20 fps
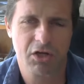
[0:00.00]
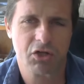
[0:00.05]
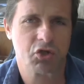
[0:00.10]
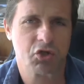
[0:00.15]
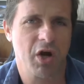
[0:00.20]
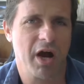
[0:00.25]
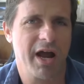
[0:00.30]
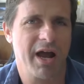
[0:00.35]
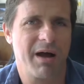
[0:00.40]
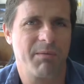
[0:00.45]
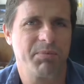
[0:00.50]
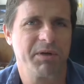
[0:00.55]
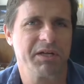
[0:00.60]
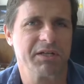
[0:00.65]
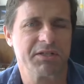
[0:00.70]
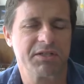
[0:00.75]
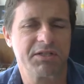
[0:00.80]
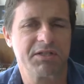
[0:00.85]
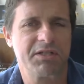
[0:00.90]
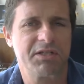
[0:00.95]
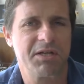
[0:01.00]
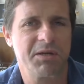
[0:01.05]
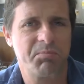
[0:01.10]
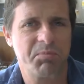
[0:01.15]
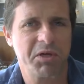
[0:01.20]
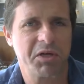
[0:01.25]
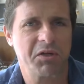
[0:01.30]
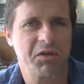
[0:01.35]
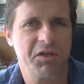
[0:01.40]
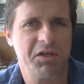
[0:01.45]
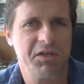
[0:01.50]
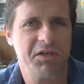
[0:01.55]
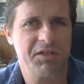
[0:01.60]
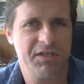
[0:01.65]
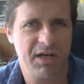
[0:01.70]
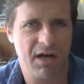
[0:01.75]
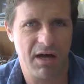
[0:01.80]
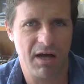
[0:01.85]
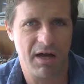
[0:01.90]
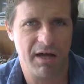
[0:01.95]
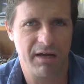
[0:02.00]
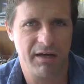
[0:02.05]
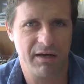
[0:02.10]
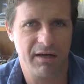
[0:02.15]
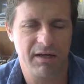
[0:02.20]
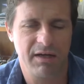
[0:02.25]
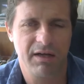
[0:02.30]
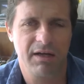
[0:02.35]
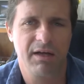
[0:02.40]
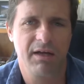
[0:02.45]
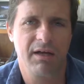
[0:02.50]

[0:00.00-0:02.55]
Dry hopping is typically done